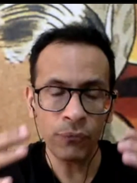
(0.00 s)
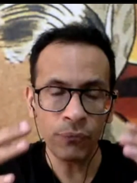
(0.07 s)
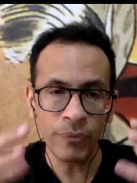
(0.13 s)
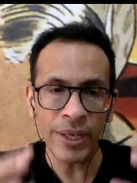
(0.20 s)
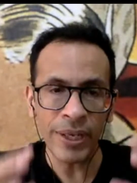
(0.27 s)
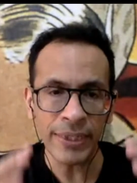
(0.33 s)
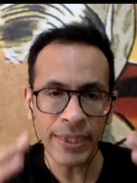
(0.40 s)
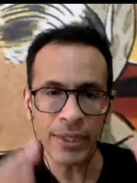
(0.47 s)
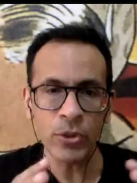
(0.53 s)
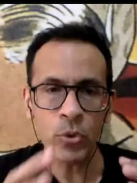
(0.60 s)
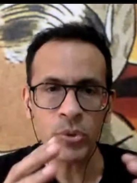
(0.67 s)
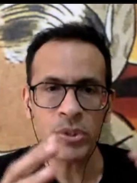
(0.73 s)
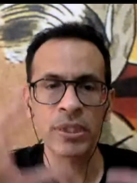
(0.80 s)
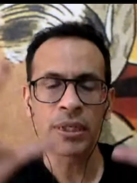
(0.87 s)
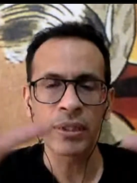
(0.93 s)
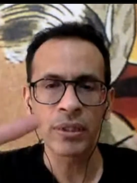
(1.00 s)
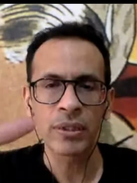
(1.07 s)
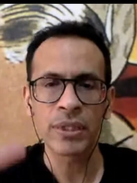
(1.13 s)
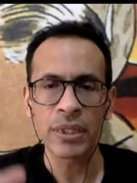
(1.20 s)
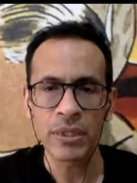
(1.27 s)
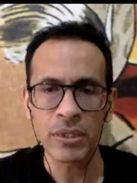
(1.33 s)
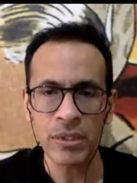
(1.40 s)
when they do certain
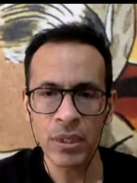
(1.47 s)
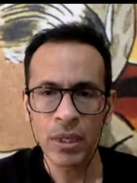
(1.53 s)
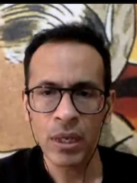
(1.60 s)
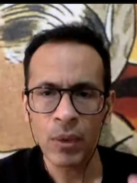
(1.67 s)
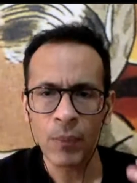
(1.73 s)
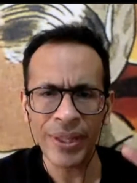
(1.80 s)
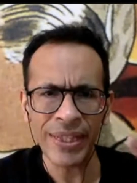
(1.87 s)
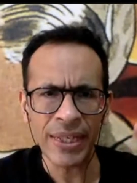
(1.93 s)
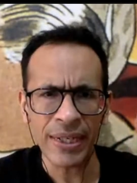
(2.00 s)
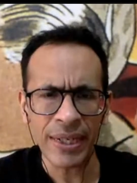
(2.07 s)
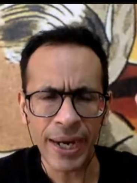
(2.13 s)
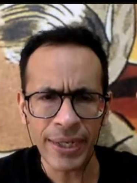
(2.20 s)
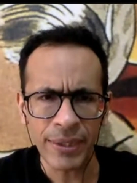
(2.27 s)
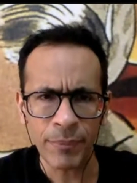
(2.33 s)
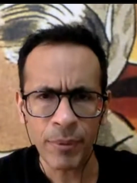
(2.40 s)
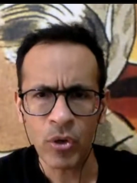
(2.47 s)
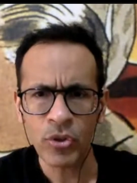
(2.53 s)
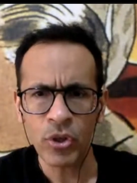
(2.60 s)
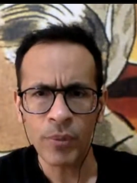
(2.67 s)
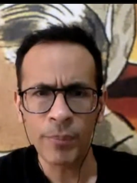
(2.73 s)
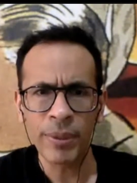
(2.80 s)
things, when they write about your